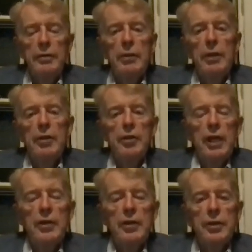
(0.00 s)
Methane
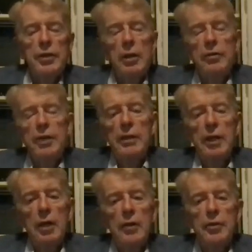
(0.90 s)
changes are the second
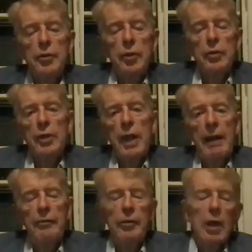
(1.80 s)
largest source
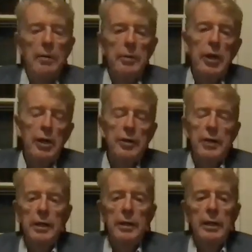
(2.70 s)
after carbon
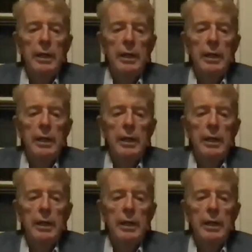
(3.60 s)
dioxide,